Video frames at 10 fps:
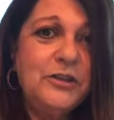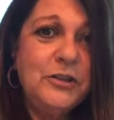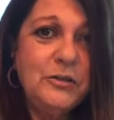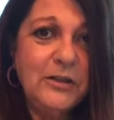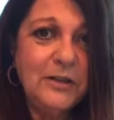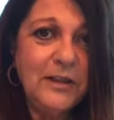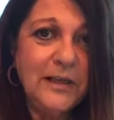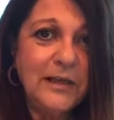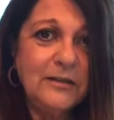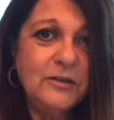Do your
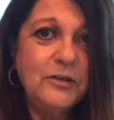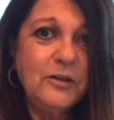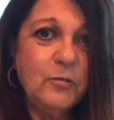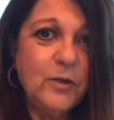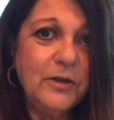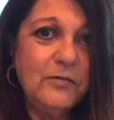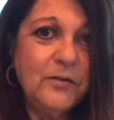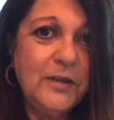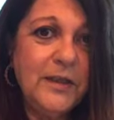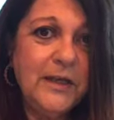thing, do your
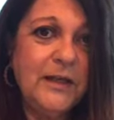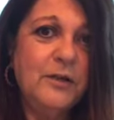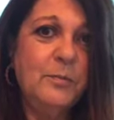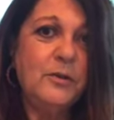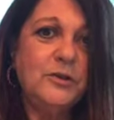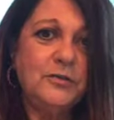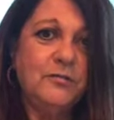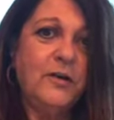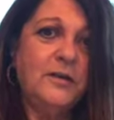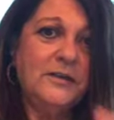wonderful thing, and your person
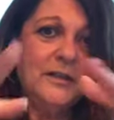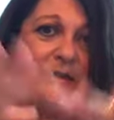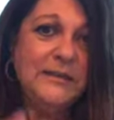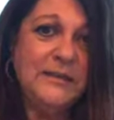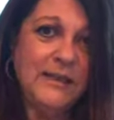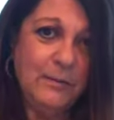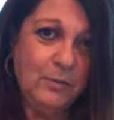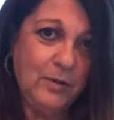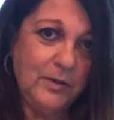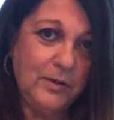falls in step
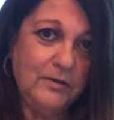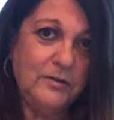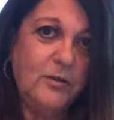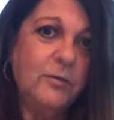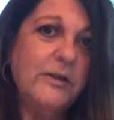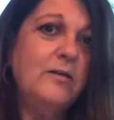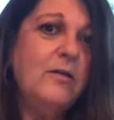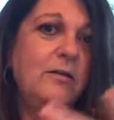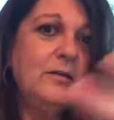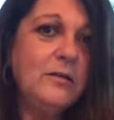with you. So we don't
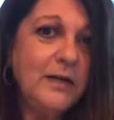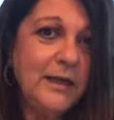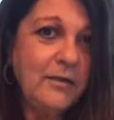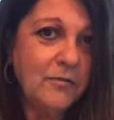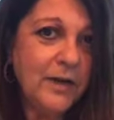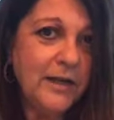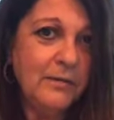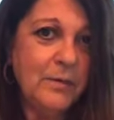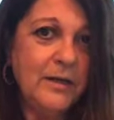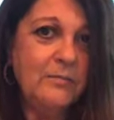go looking for
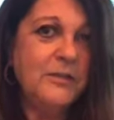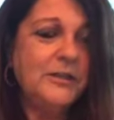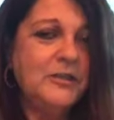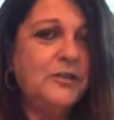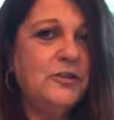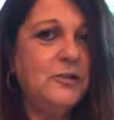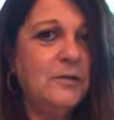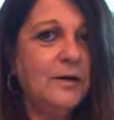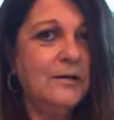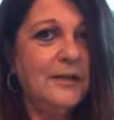anybody, we just do
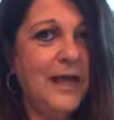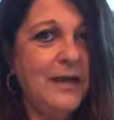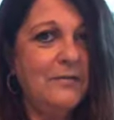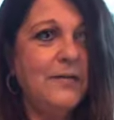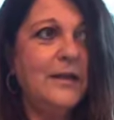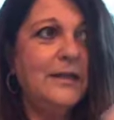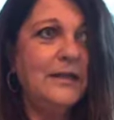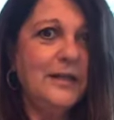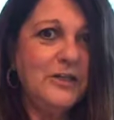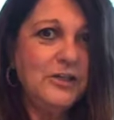our life, and
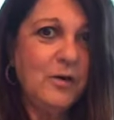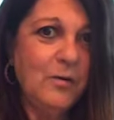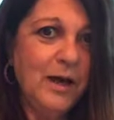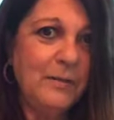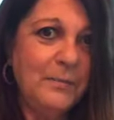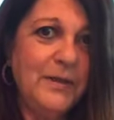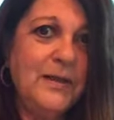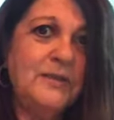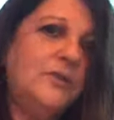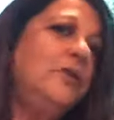then they show up
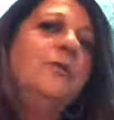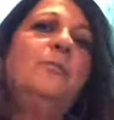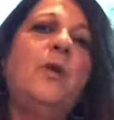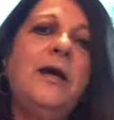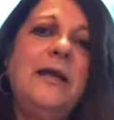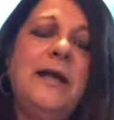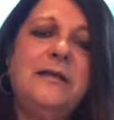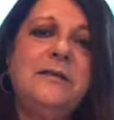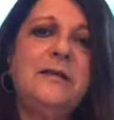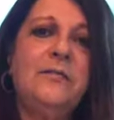because you're
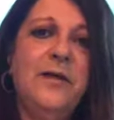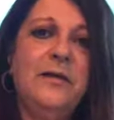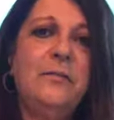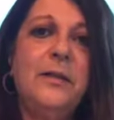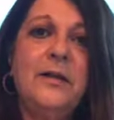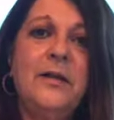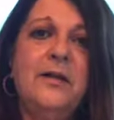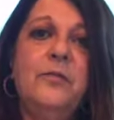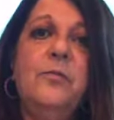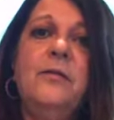broadcasting availability
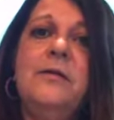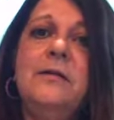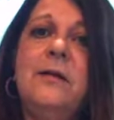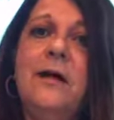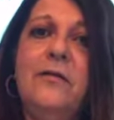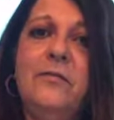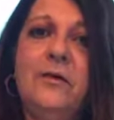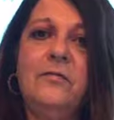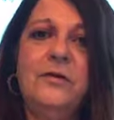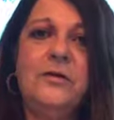through the love
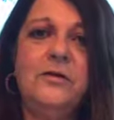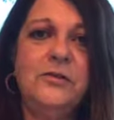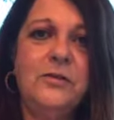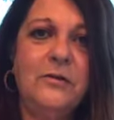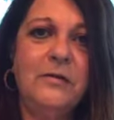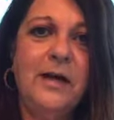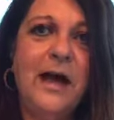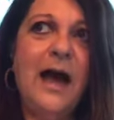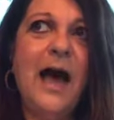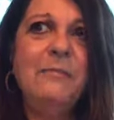what you do.
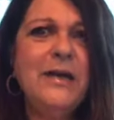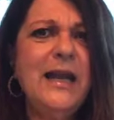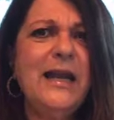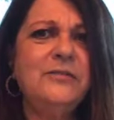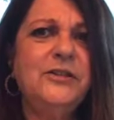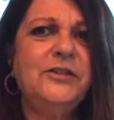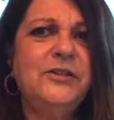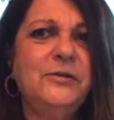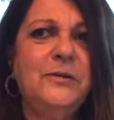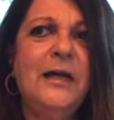I'm gonna have to
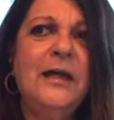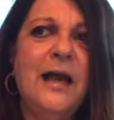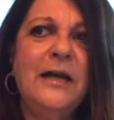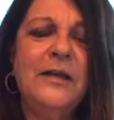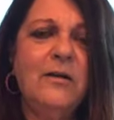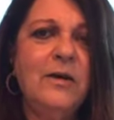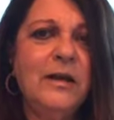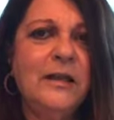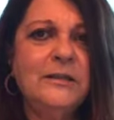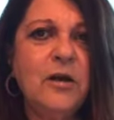do, you know what,
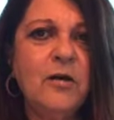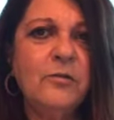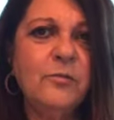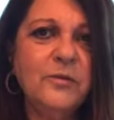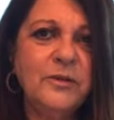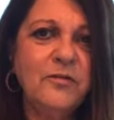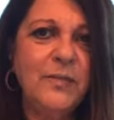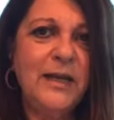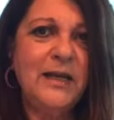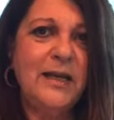it's called the Rules of
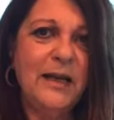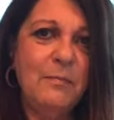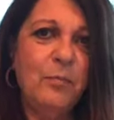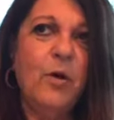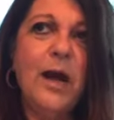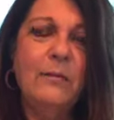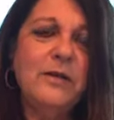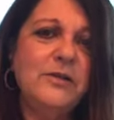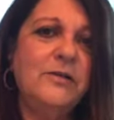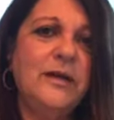Mating, and I
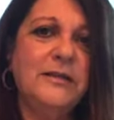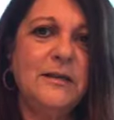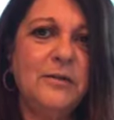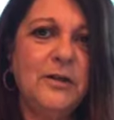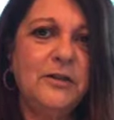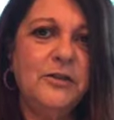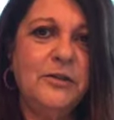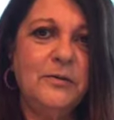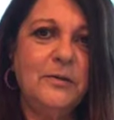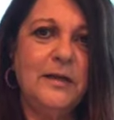promise you guys I'm gonna
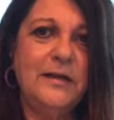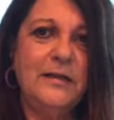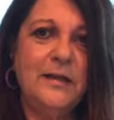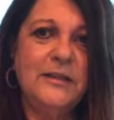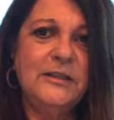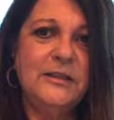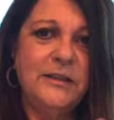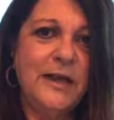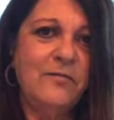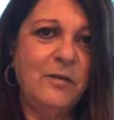do an Insta
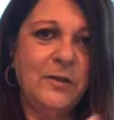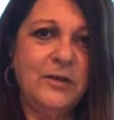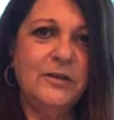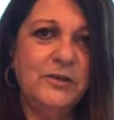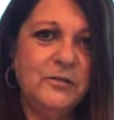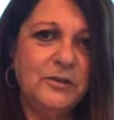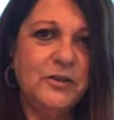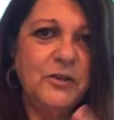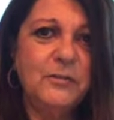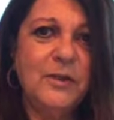Live, or I'm gonna do a
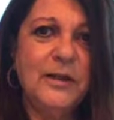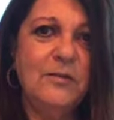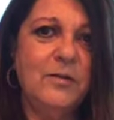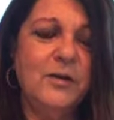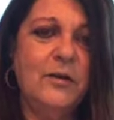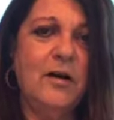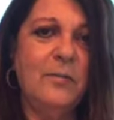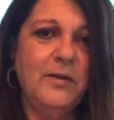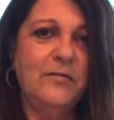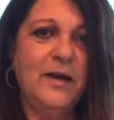Zoom thing where you'll all
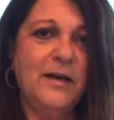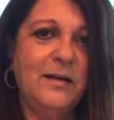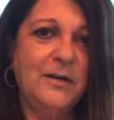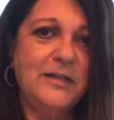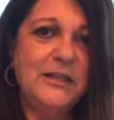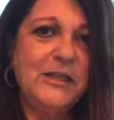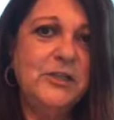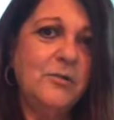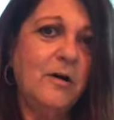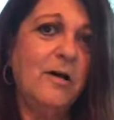be invited. I'm gonna
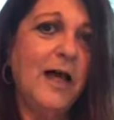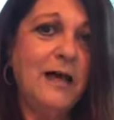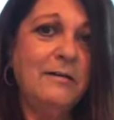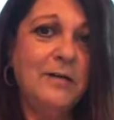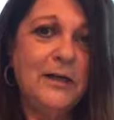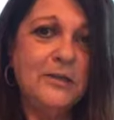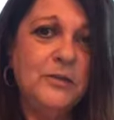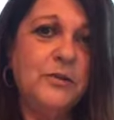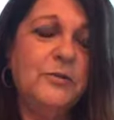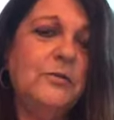teach you all how
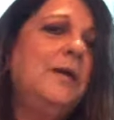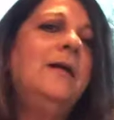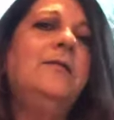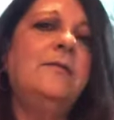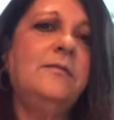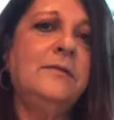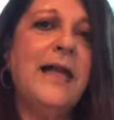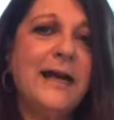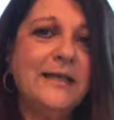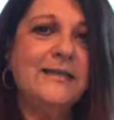to
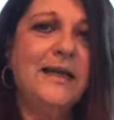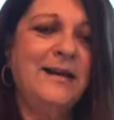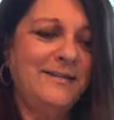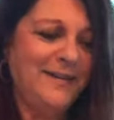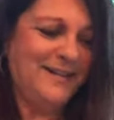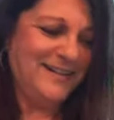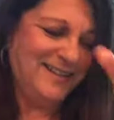lock it down.